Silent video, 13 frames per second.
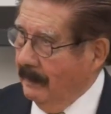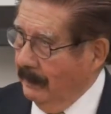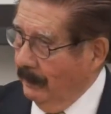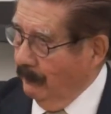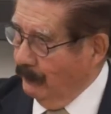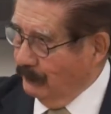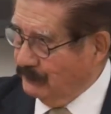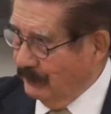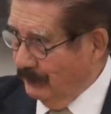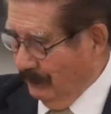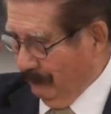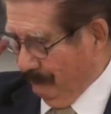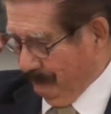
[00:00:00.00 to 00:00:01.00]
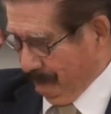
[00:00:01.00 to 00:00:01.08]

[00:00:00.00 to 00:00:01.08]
Now in Brazil,